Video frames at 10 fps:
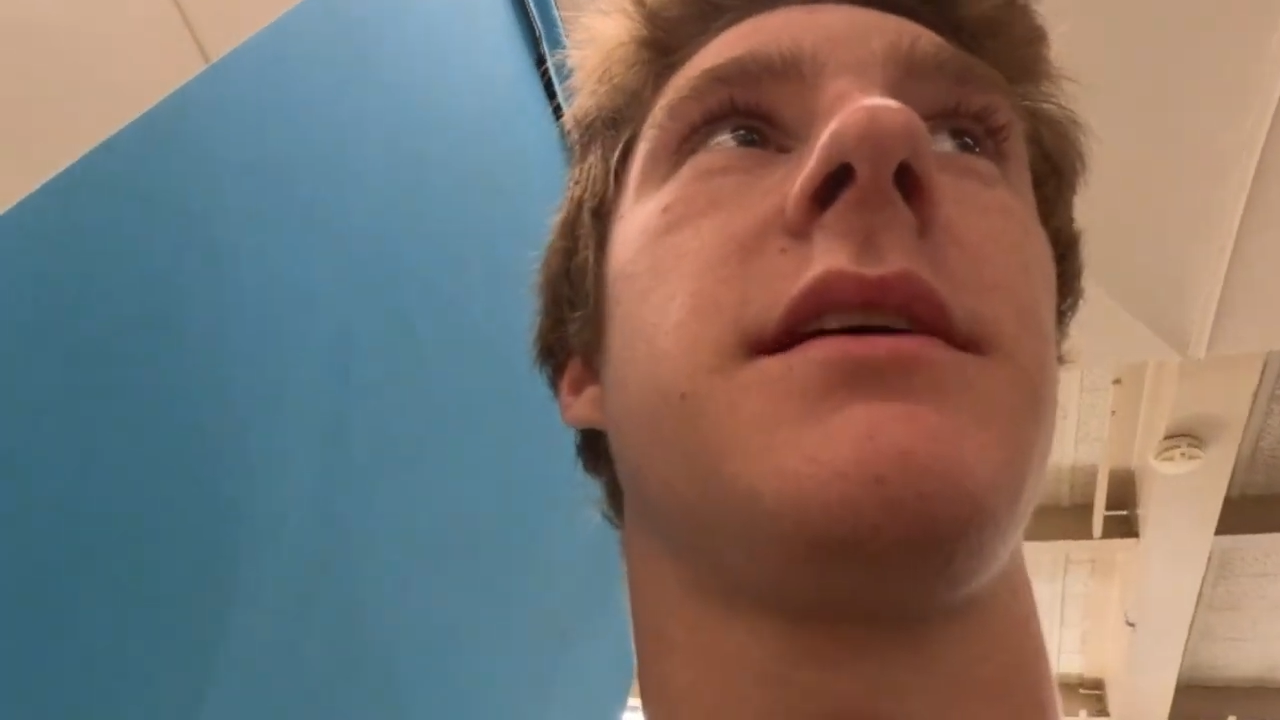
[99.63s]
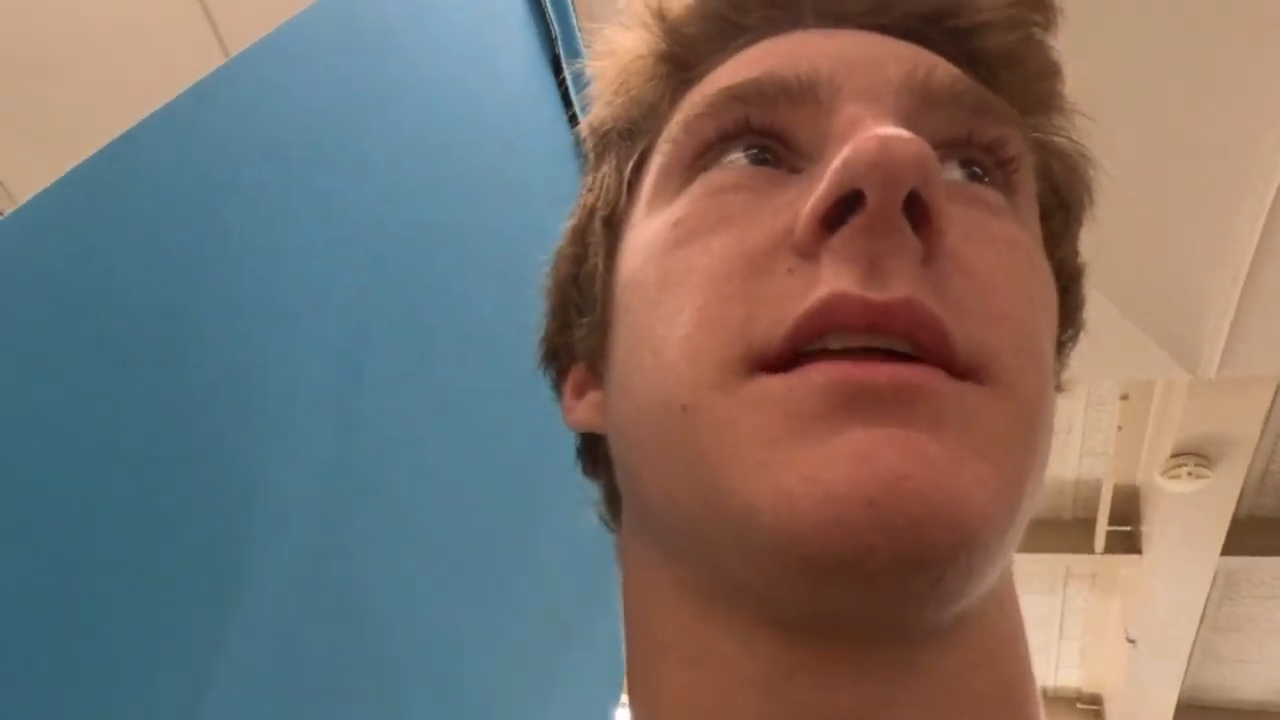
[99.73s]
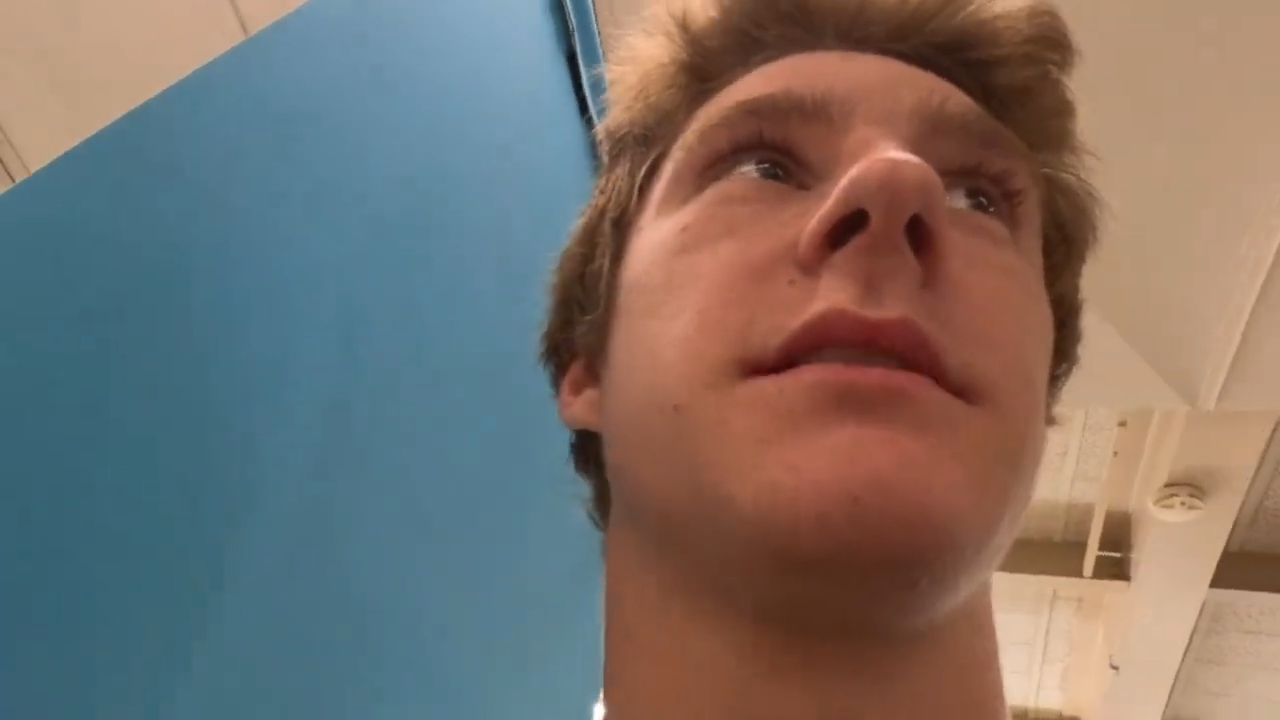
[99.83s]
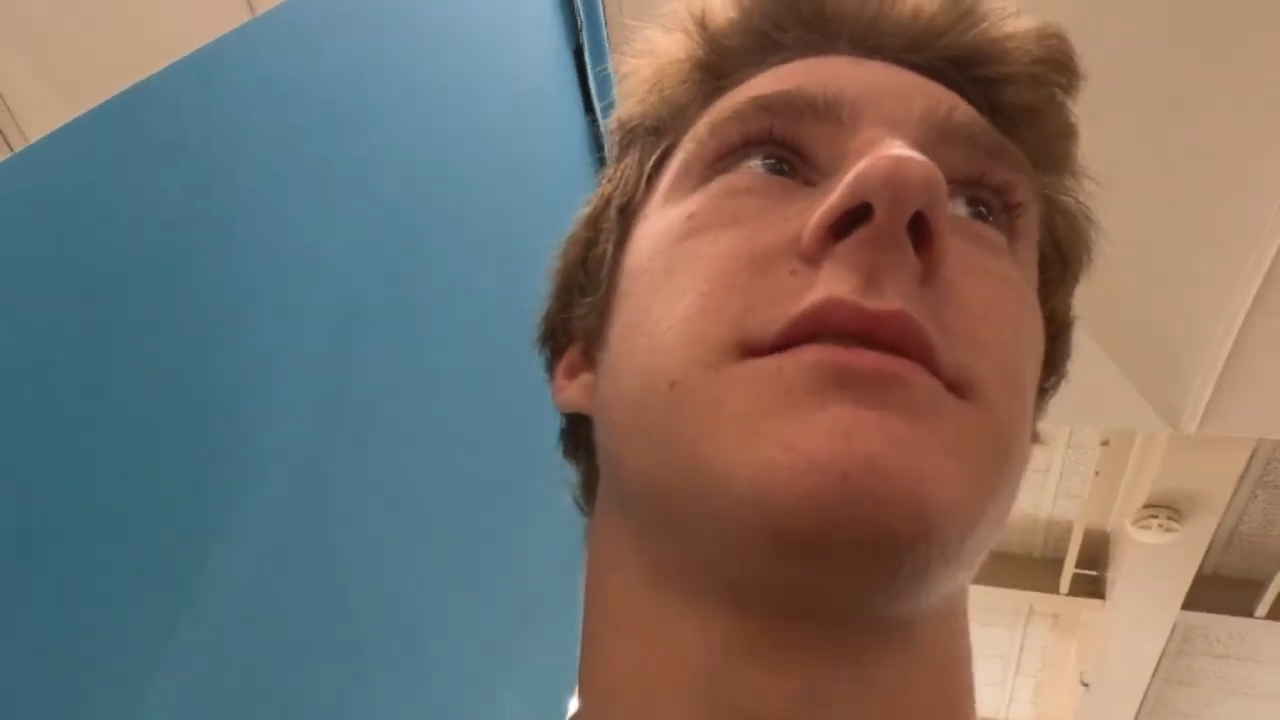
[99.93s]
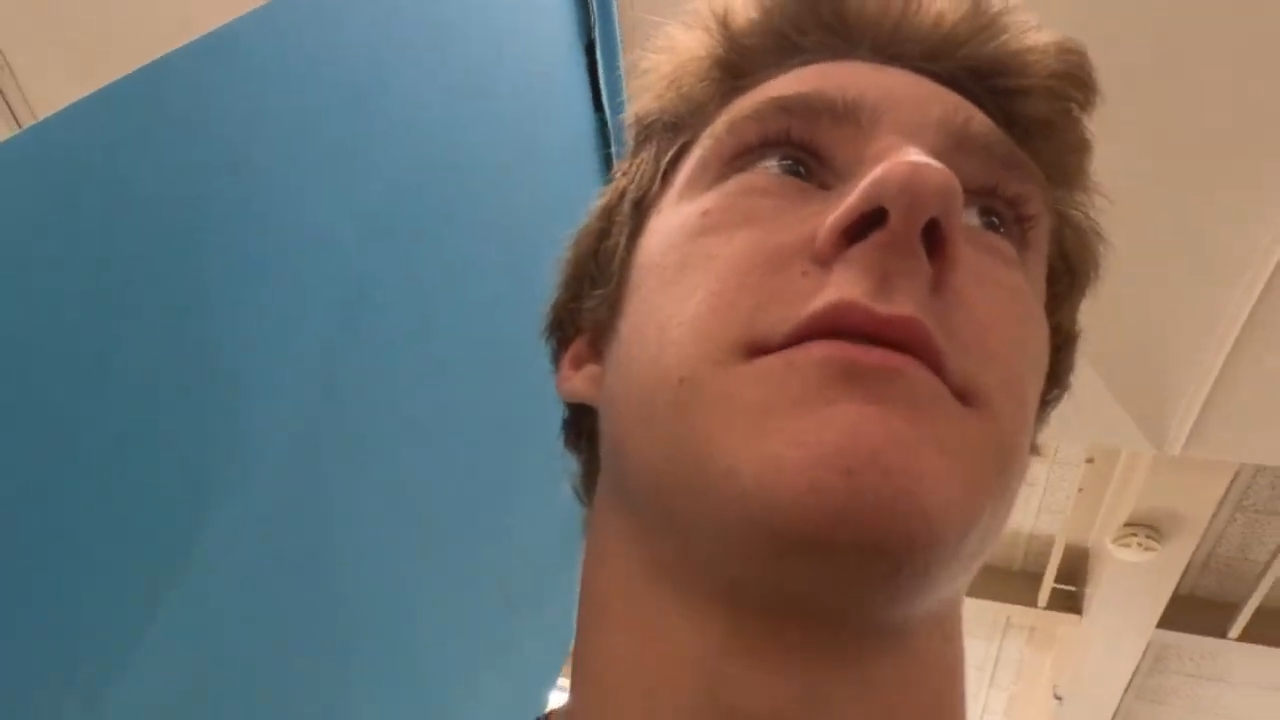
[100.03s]

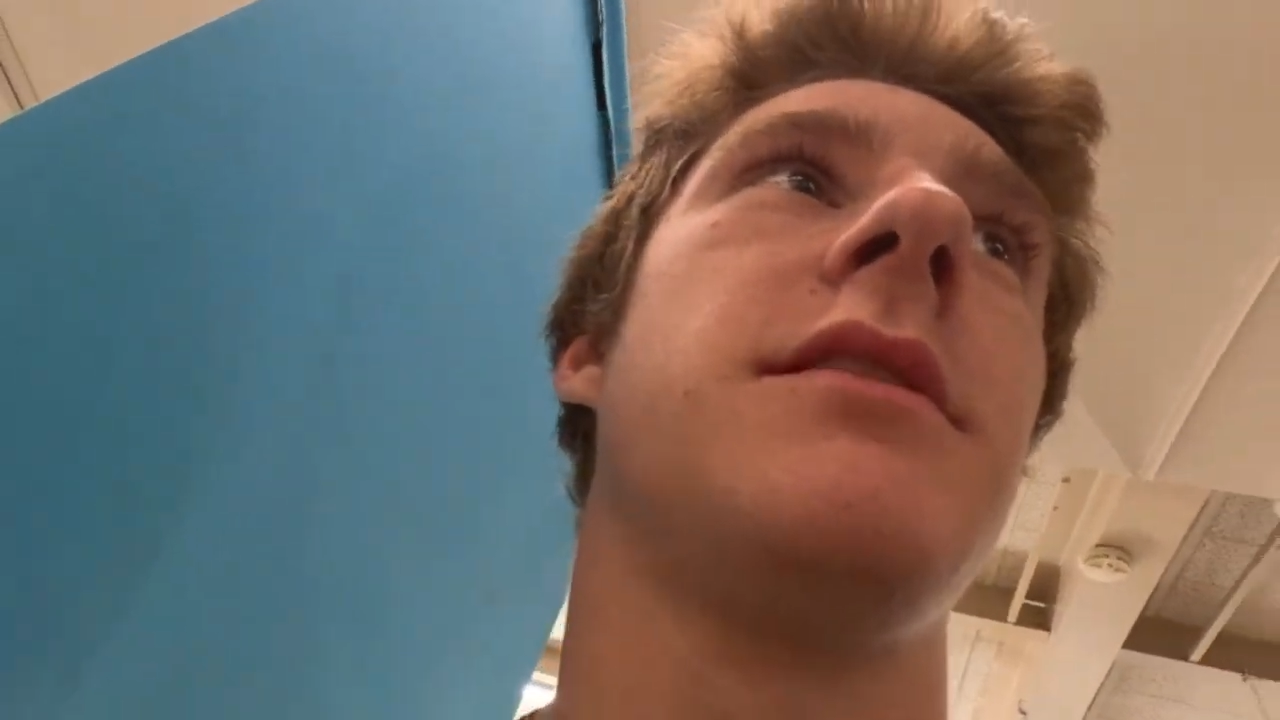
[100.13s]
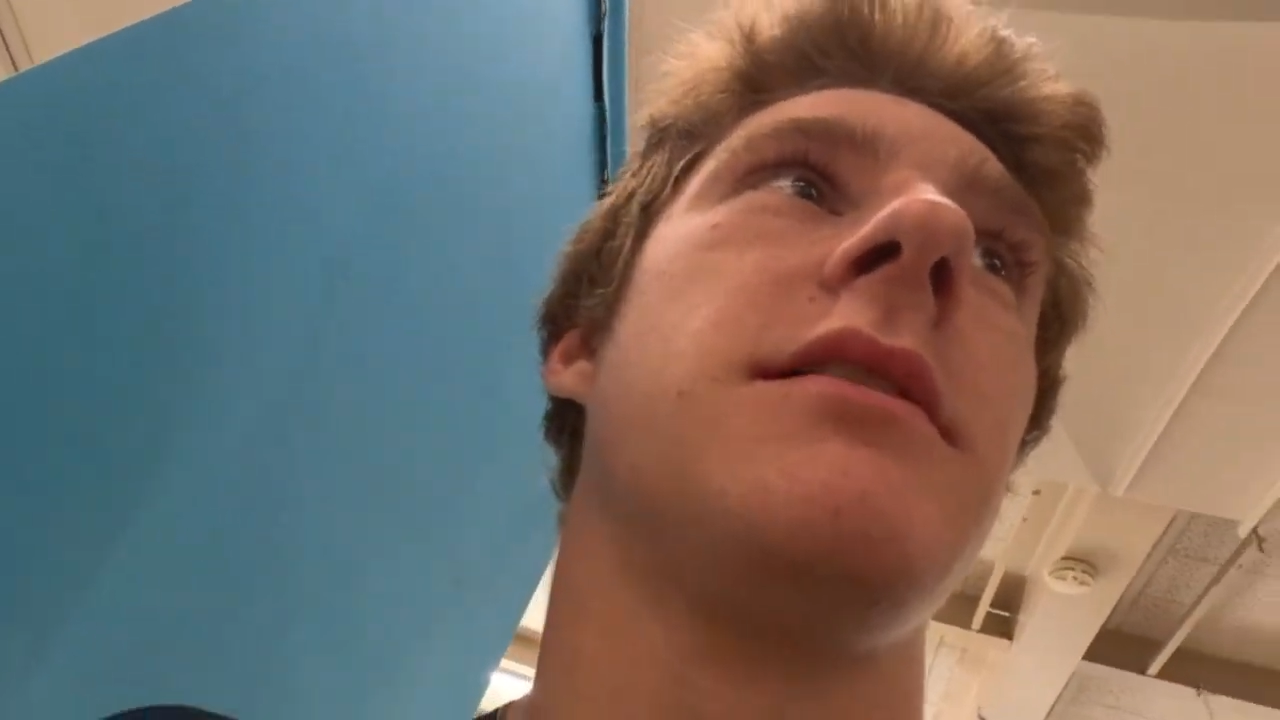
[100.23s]
getting something.